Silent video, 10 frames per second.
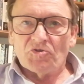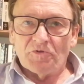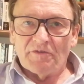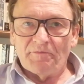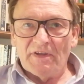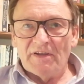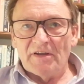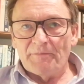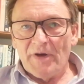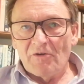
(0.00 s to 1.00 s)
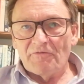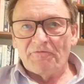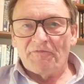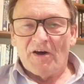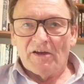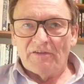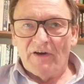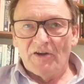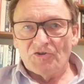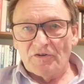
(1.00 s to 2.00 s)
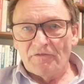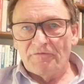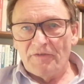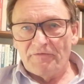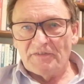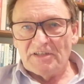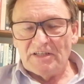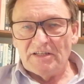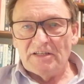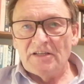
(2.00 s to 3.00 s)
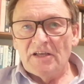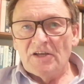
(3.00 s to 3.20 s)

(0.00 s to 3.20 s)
which would have been about 550